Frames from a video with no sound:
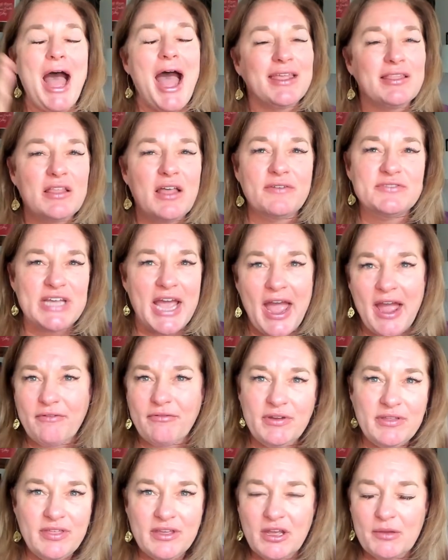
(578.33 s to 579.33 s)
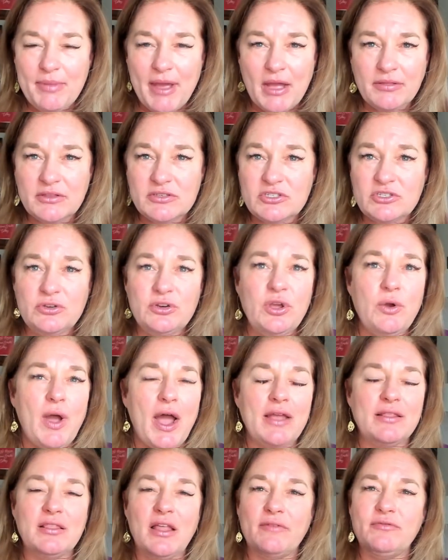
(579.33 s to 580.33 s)
I loved everything about the studio.
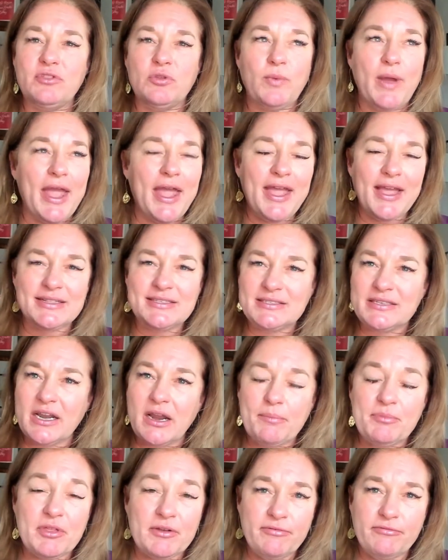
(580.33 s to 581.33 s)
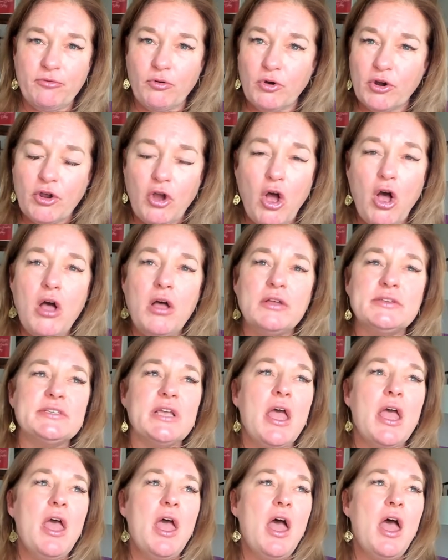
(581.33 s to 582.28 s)
I loved the way I had set up the 4 calls.